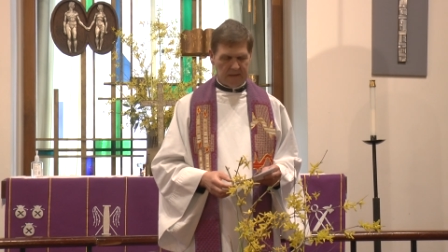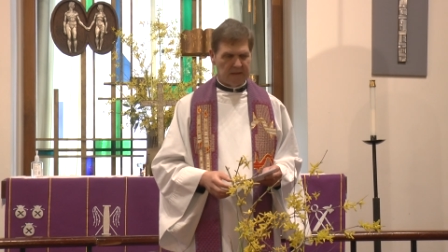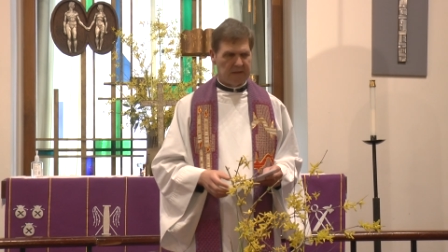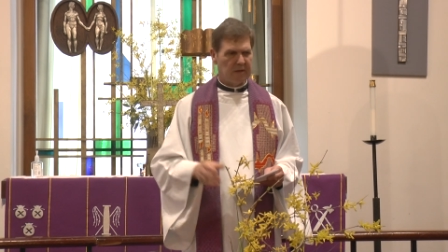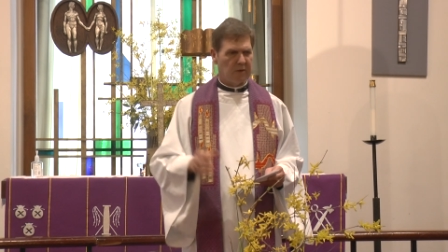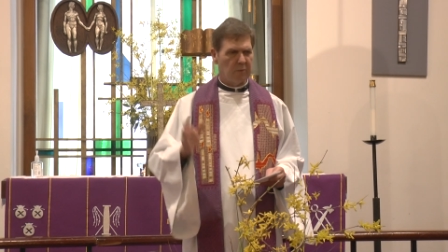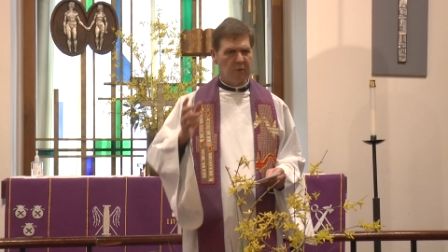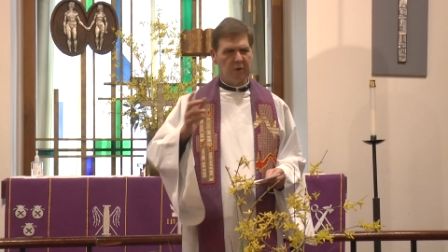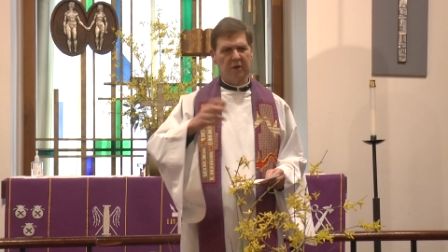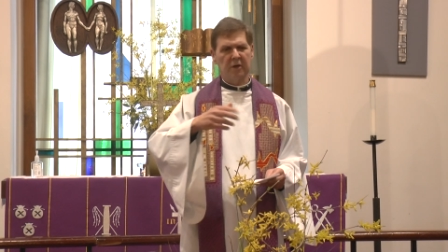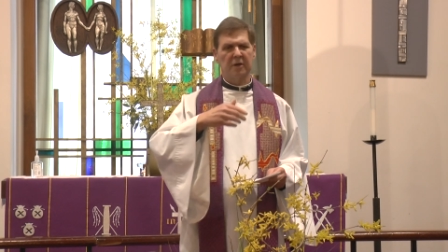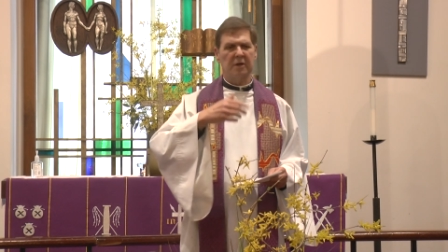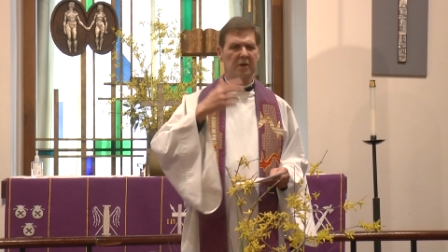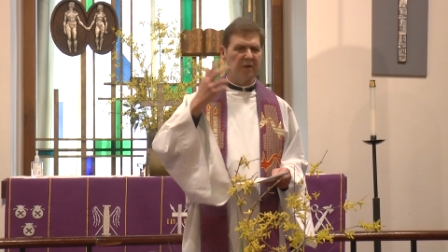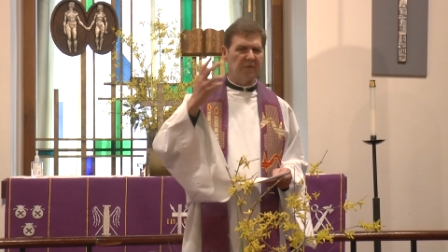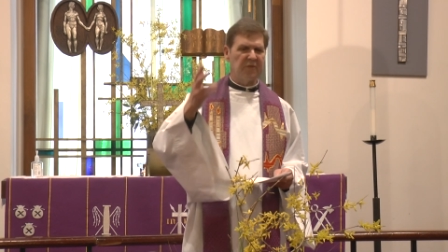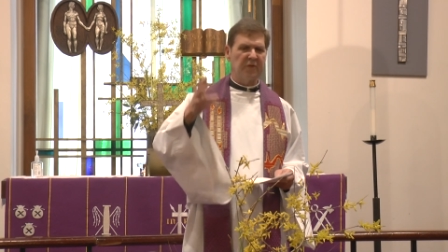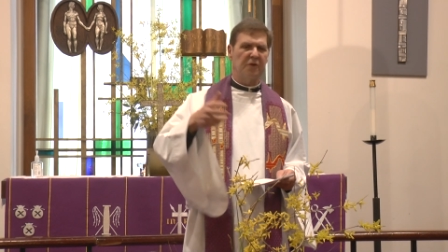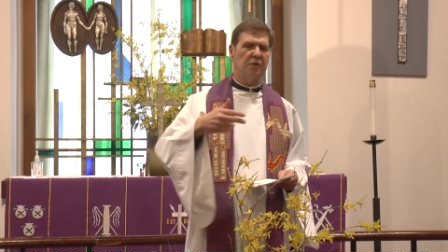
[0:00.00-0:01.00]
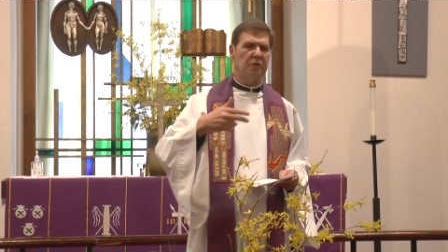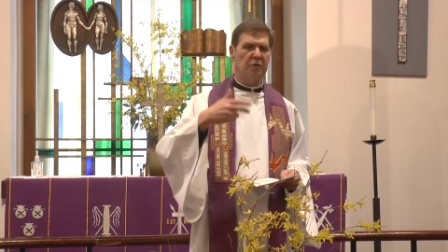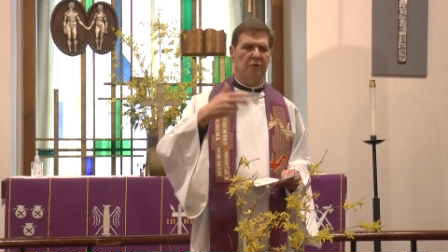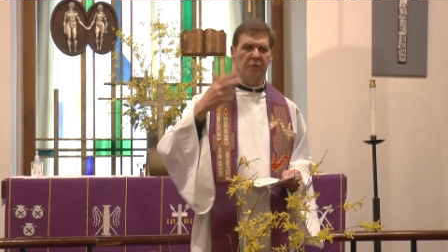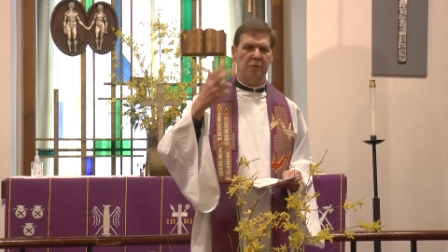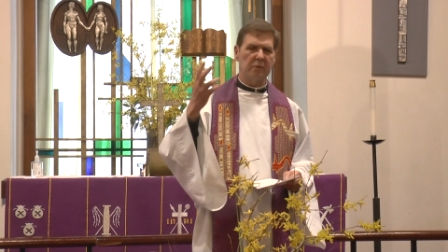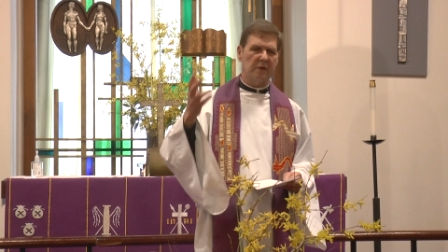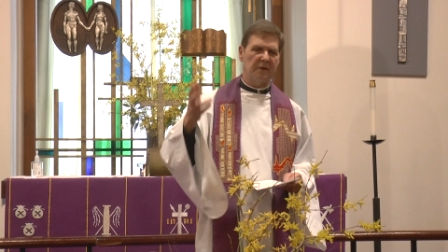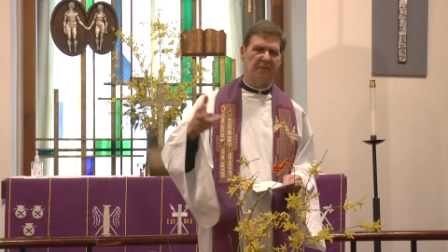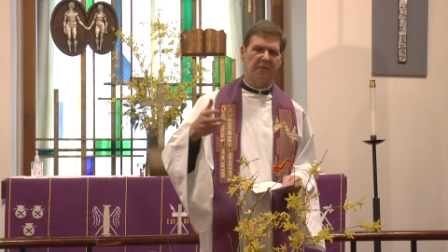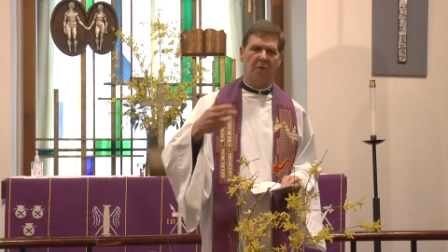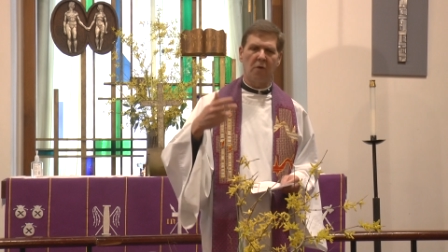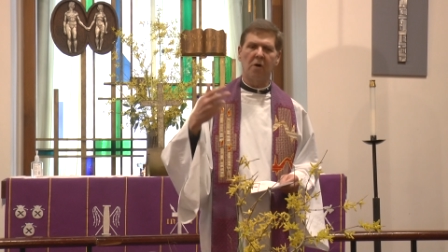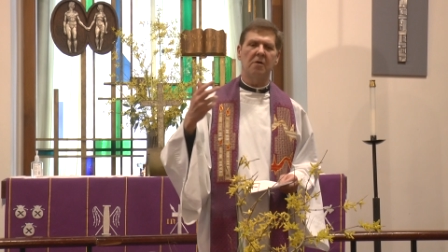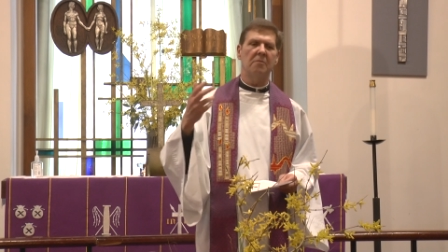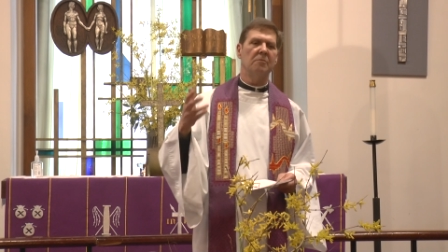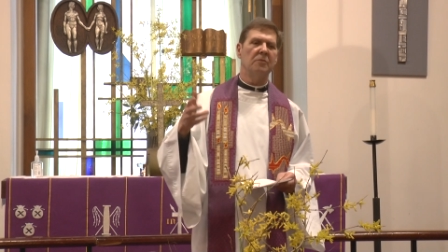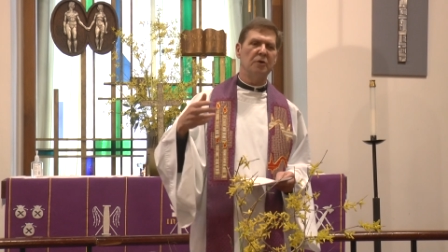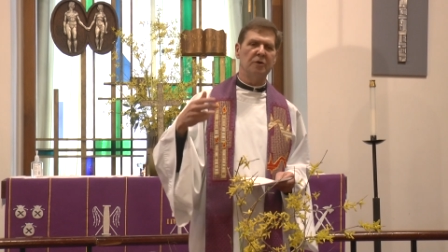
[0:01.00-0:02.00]
There were a few
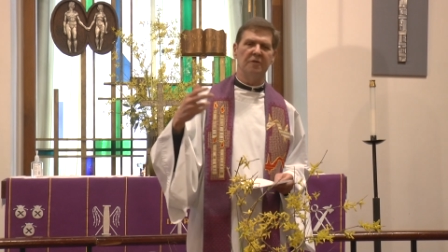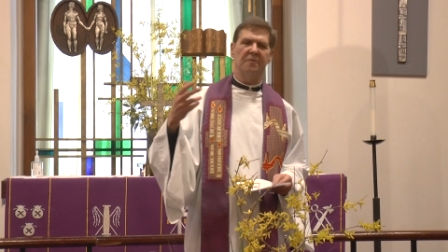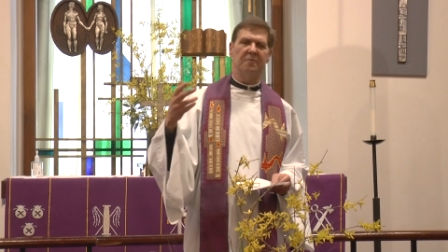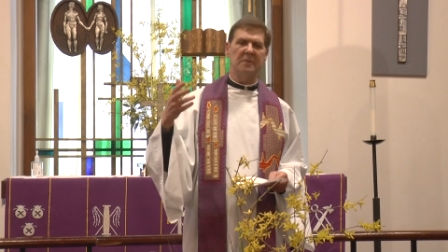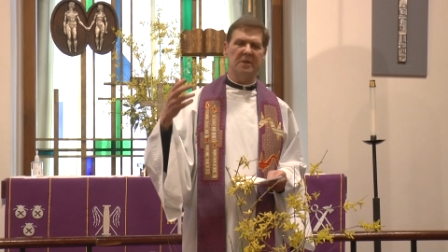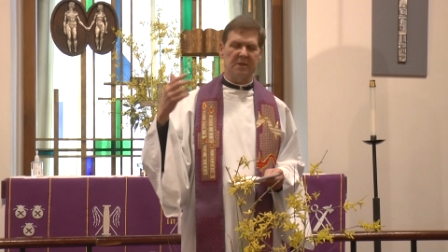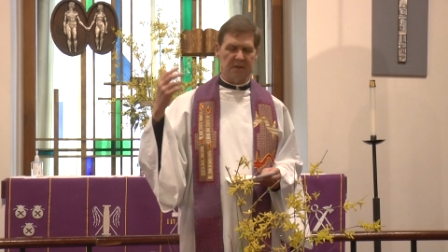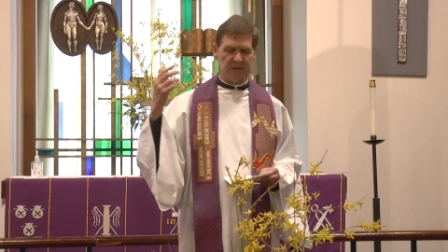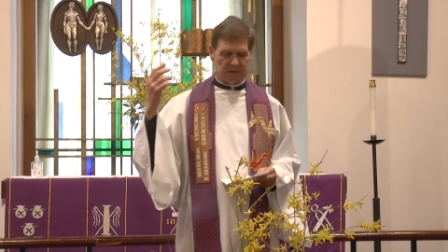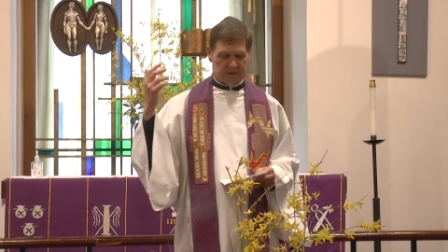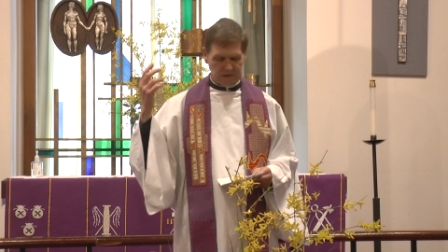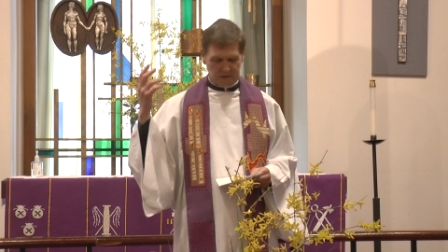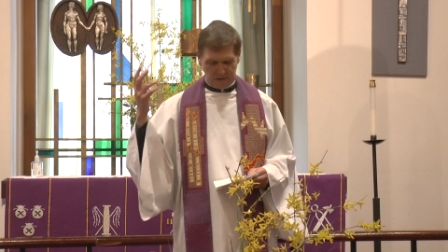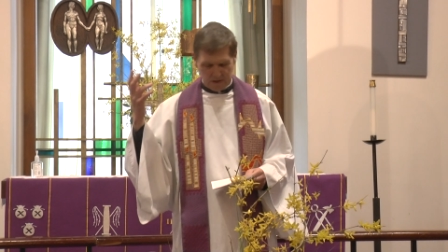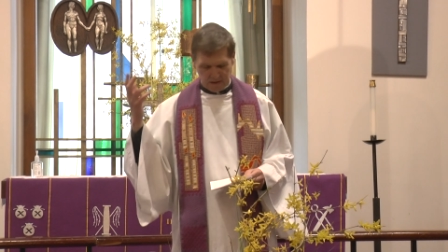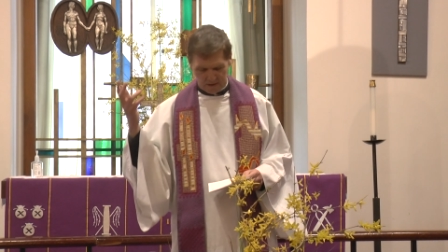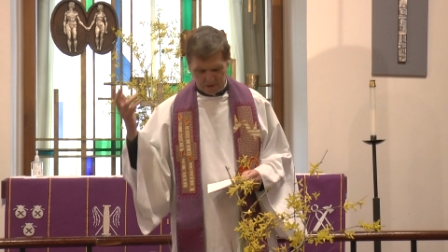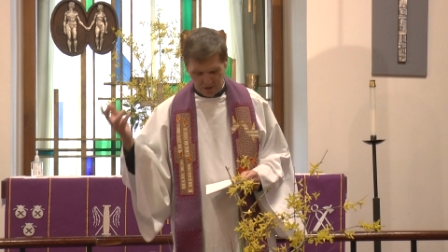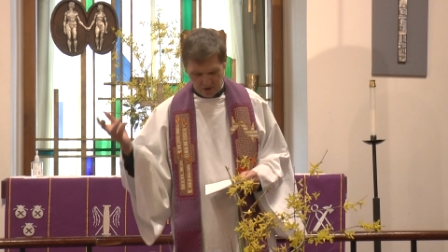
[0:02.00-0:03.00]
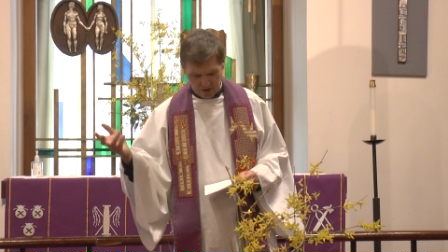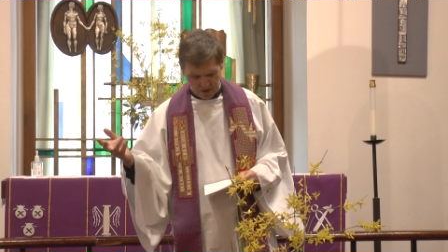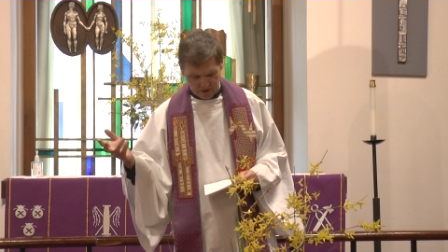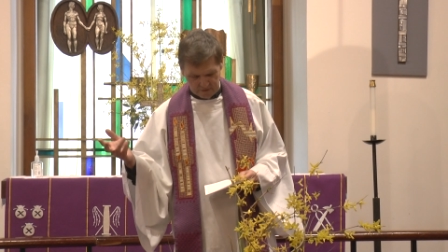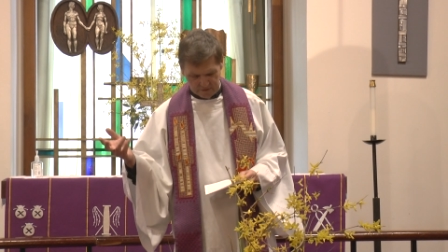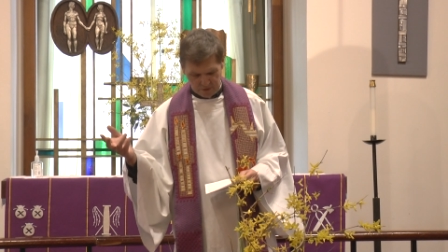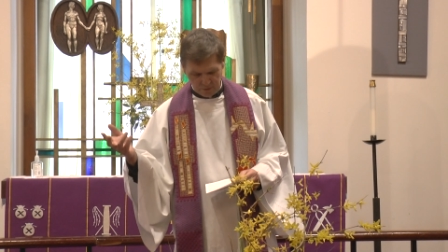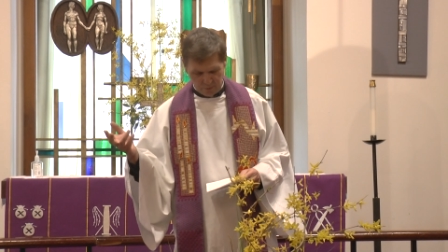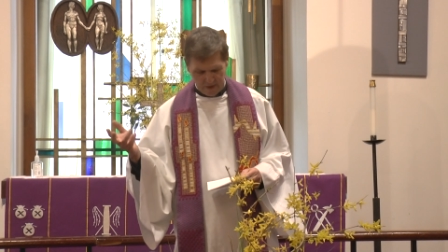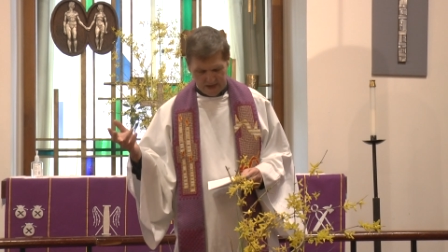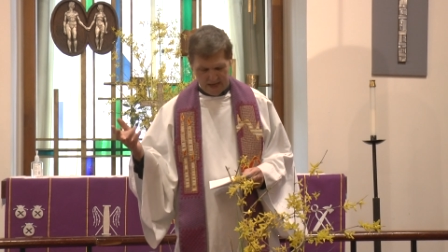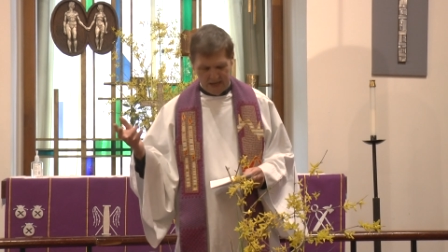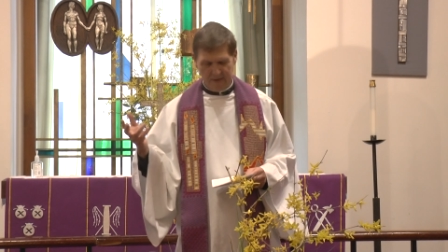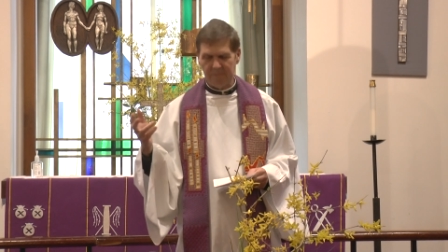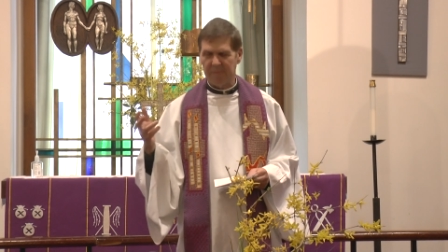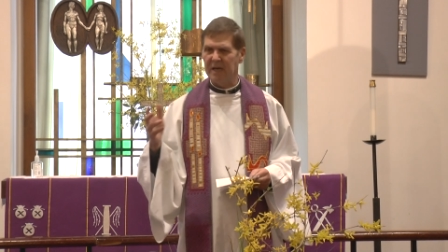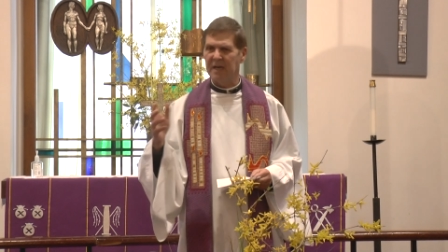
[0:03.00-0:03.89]
reform movements along the way,